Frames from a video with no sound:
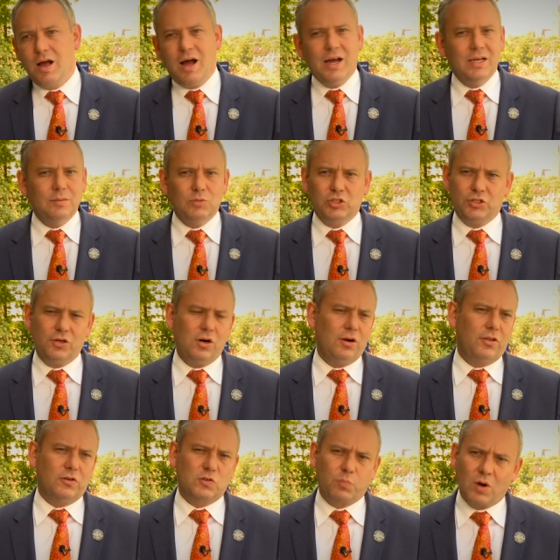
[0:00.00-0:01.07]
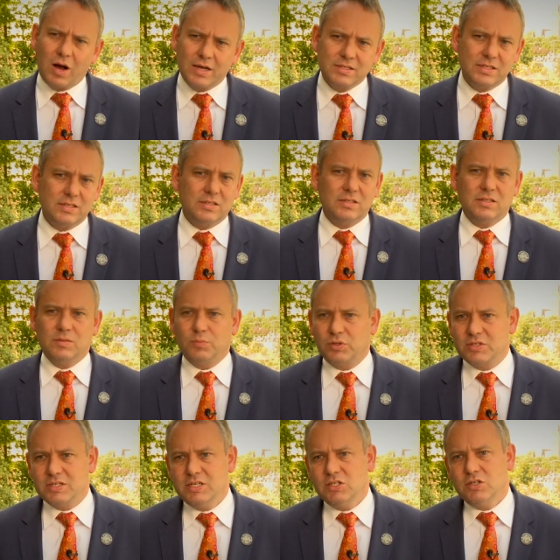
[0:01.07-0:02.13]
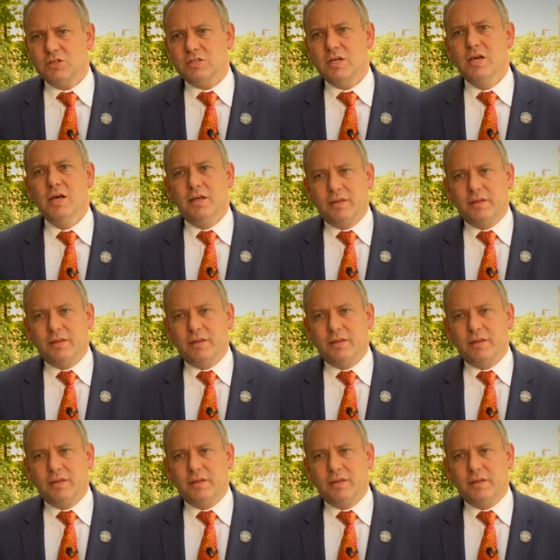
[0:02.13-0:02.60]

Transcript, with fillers: I am sure there's processes and procedures